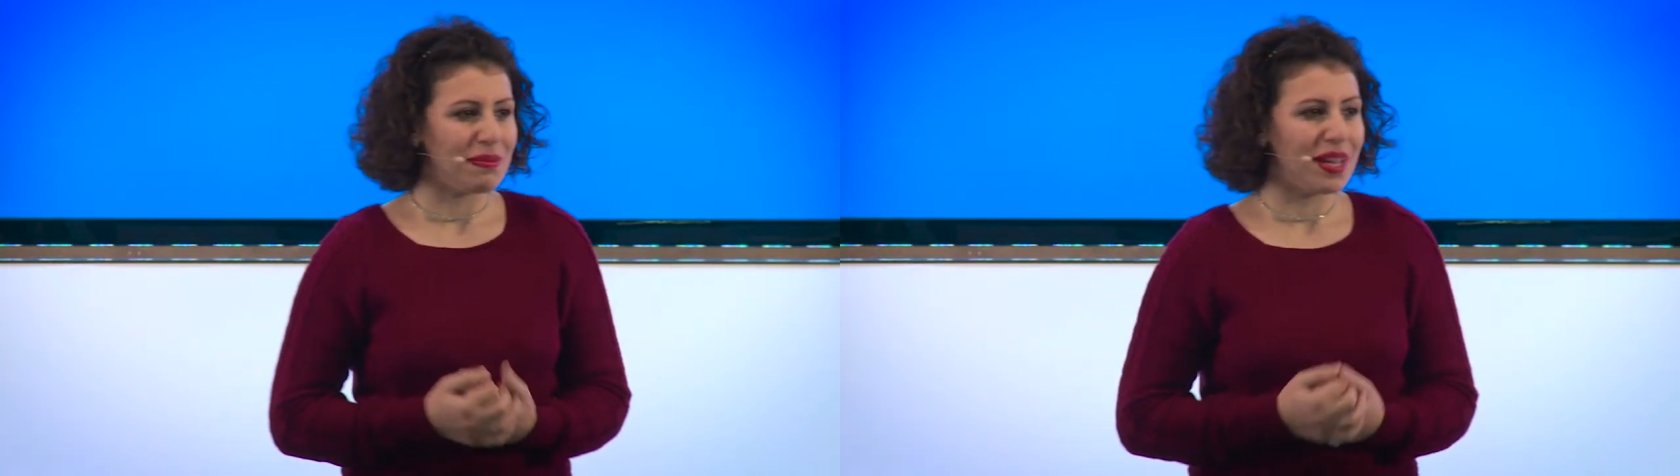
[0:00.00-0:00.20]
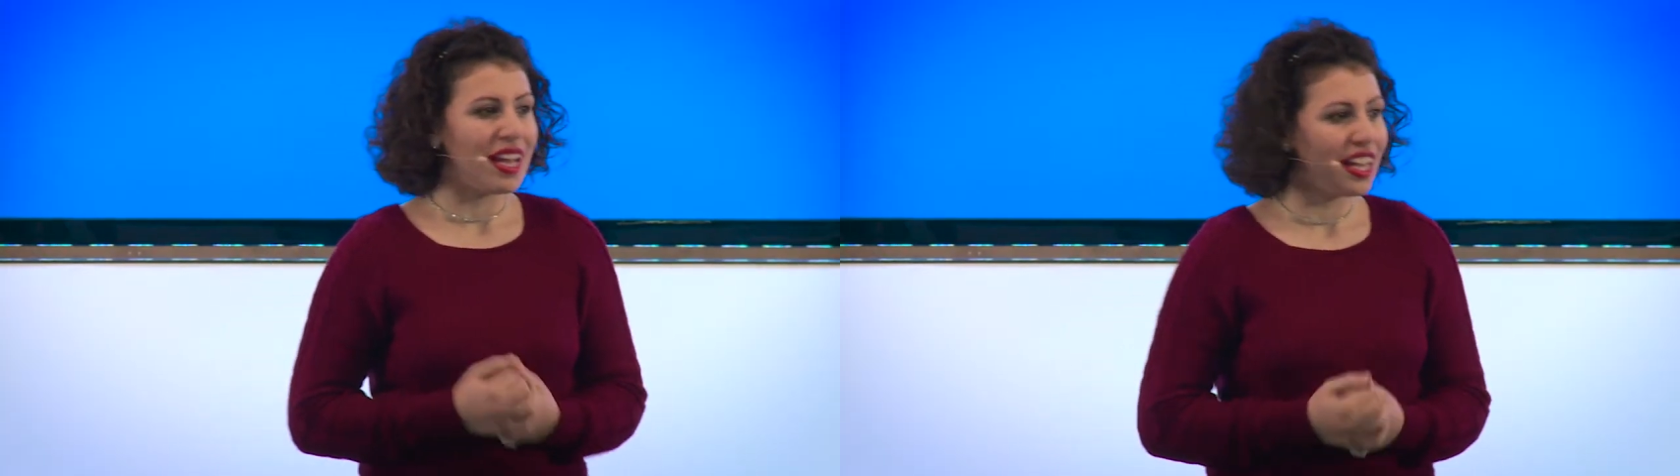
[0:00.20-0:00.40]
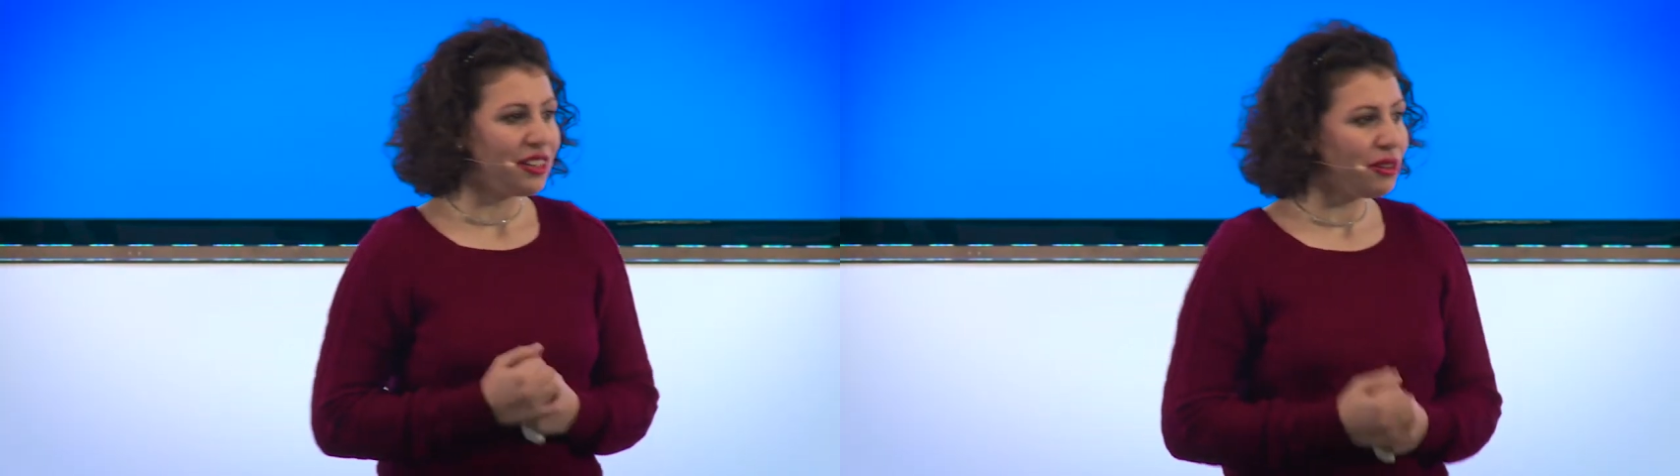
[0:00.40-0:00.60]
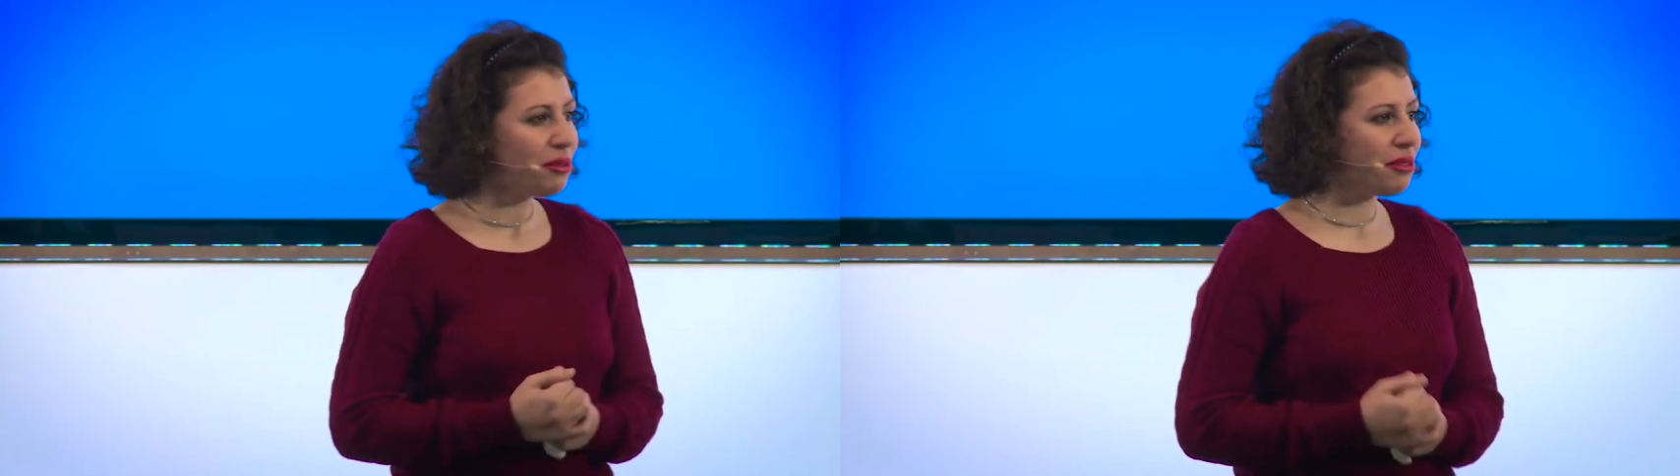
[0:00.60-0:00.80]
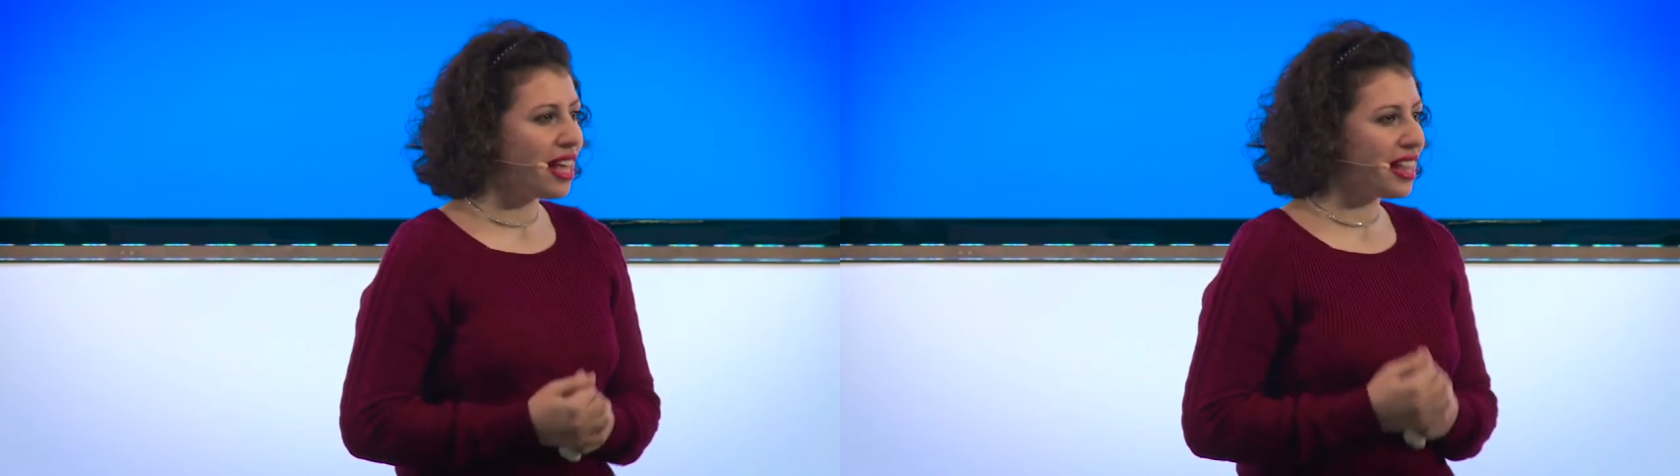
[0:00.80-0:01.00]
But I
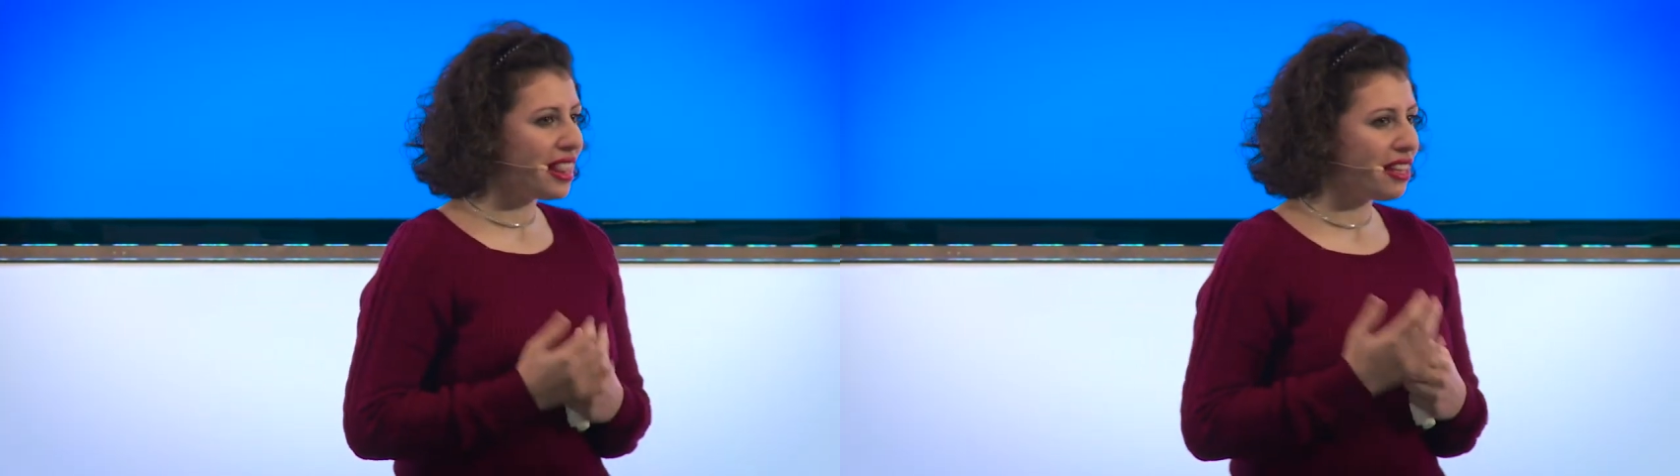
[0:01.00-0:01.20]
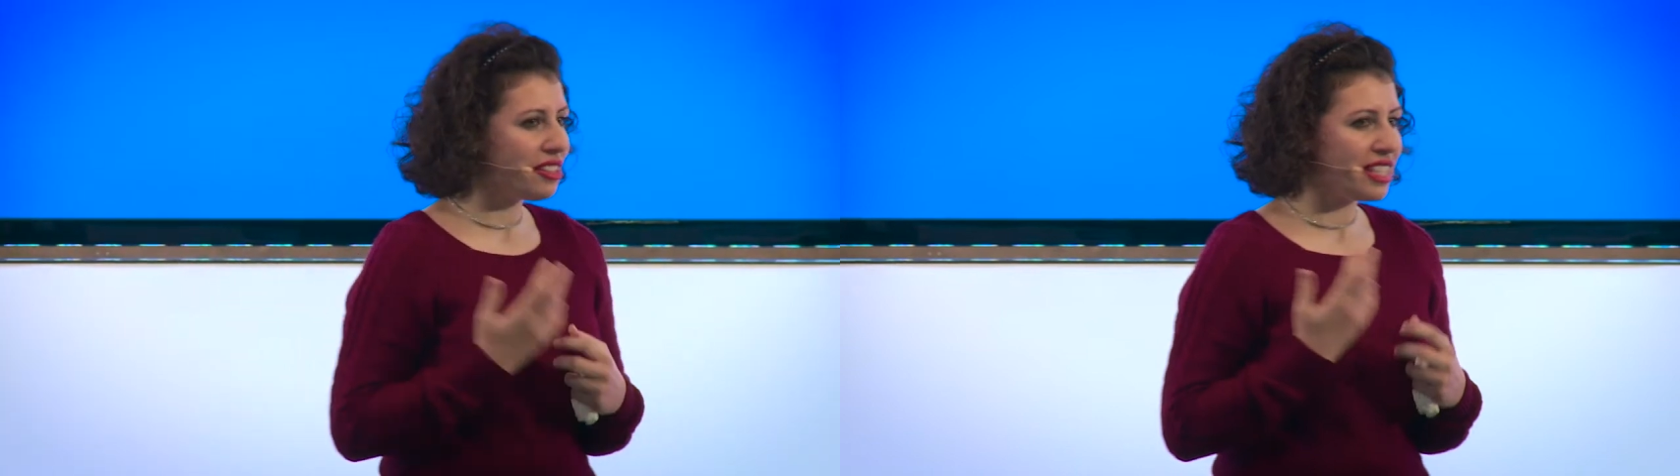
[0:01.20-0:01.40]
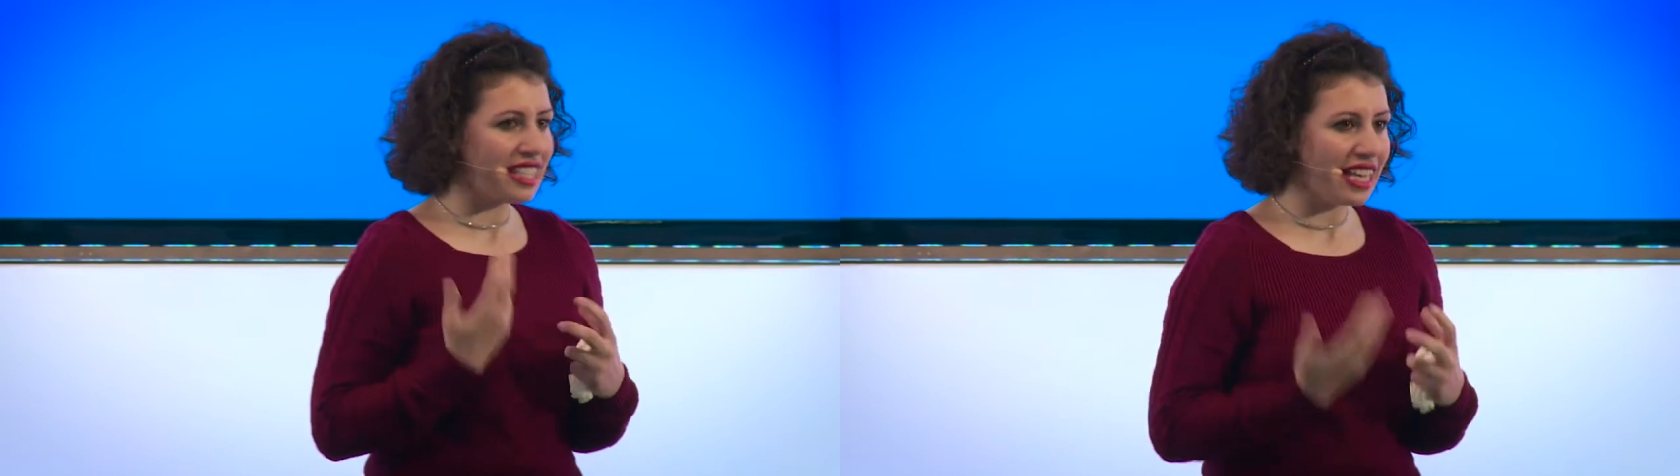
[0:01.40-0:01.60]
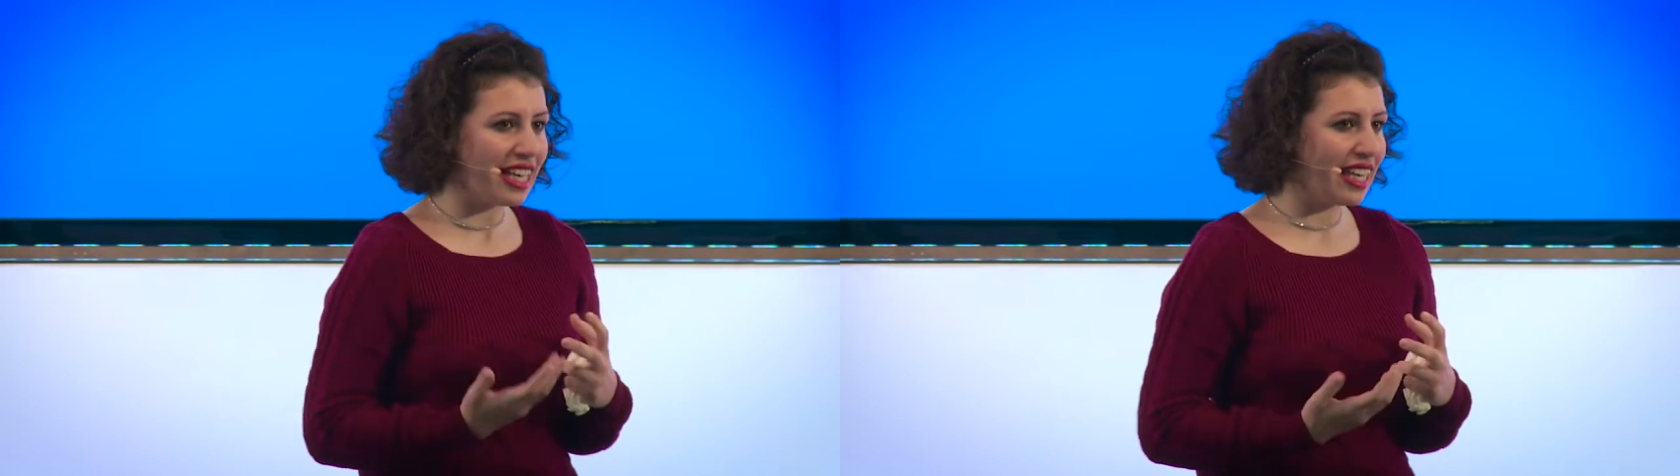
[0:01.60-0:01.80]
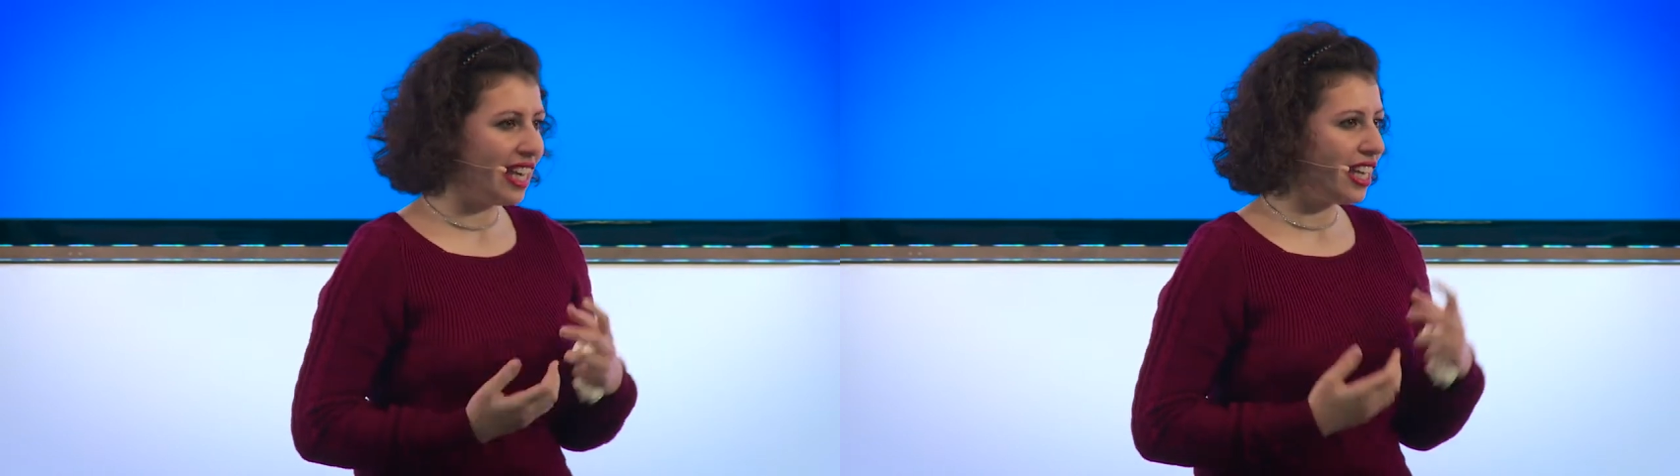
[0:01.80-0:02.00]
know that they're
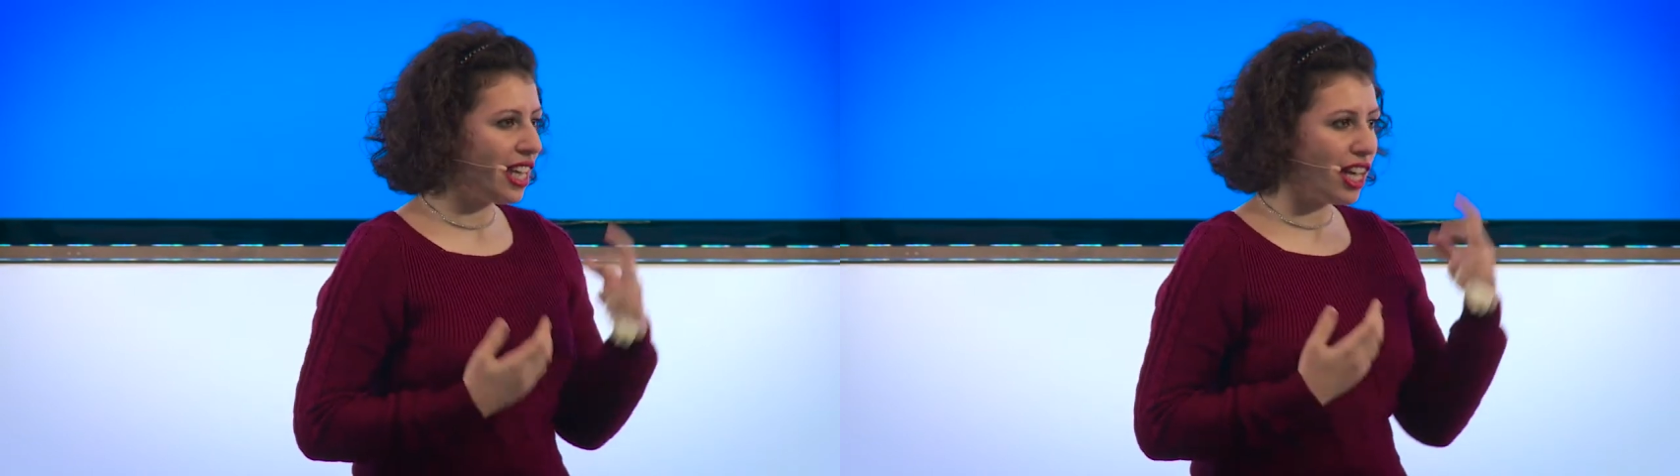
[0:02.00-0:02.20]
seeking